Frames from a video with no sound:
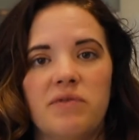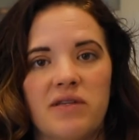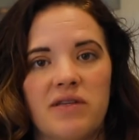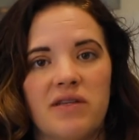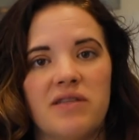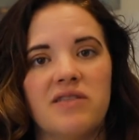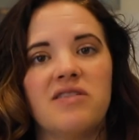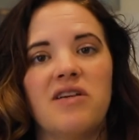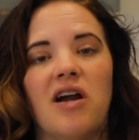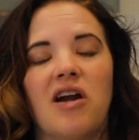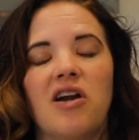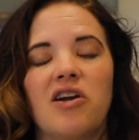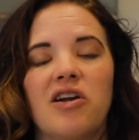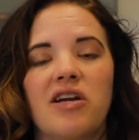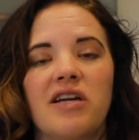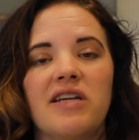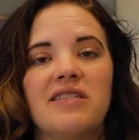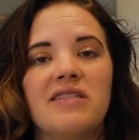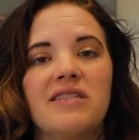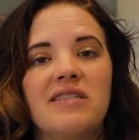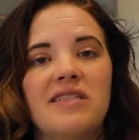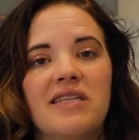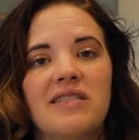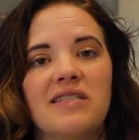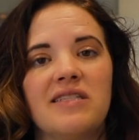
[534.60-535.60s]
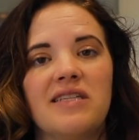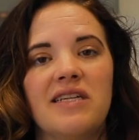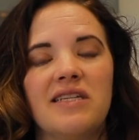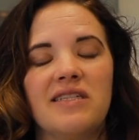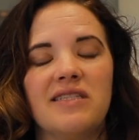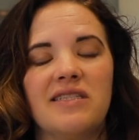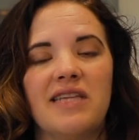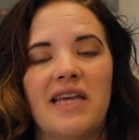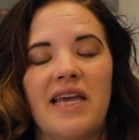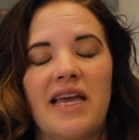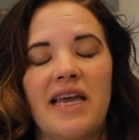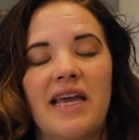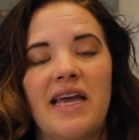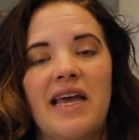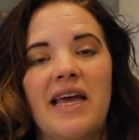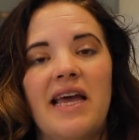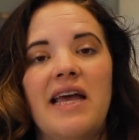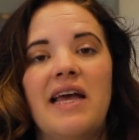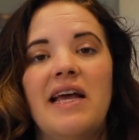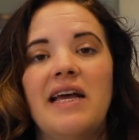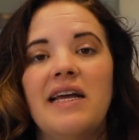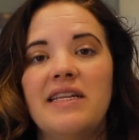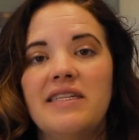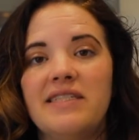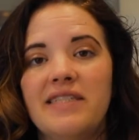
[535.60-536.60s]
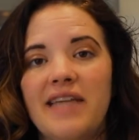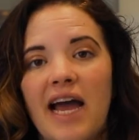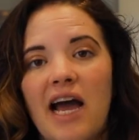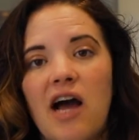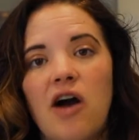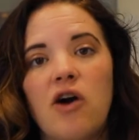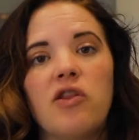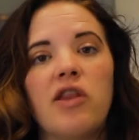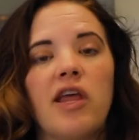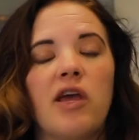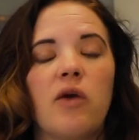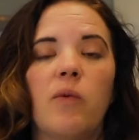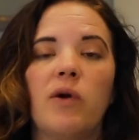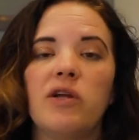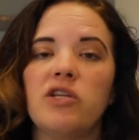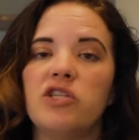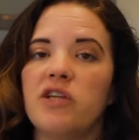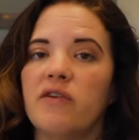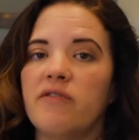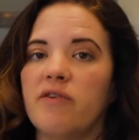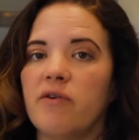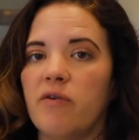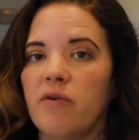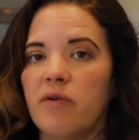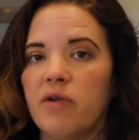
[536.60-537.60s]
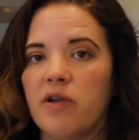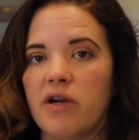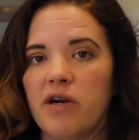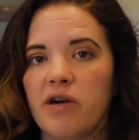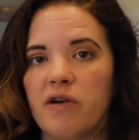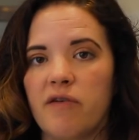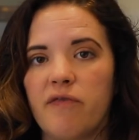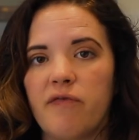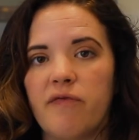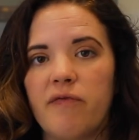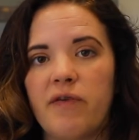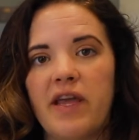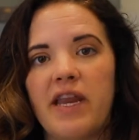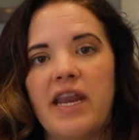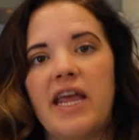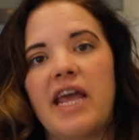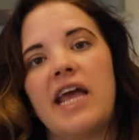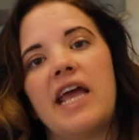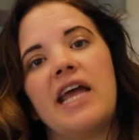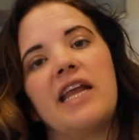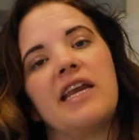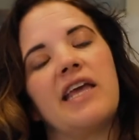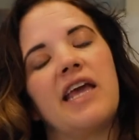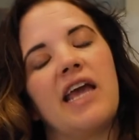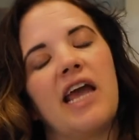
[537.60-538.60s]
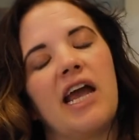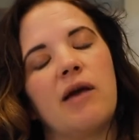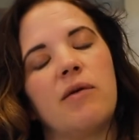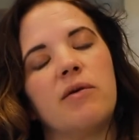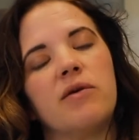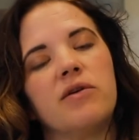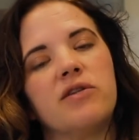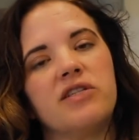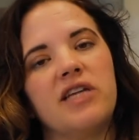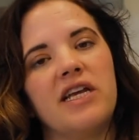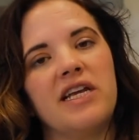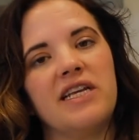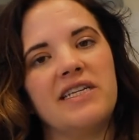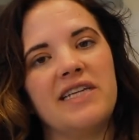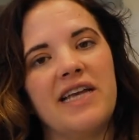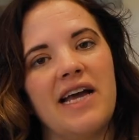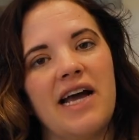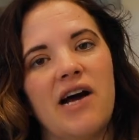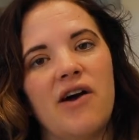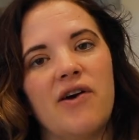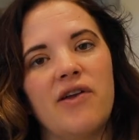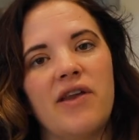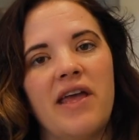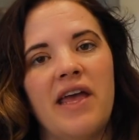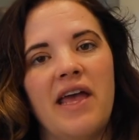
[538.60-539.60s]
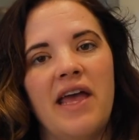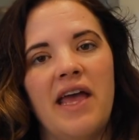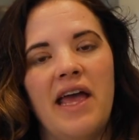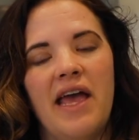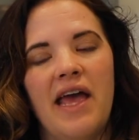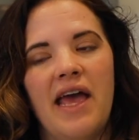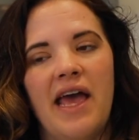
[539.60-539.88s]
starter consistency down, like once you have your feeding and care routine down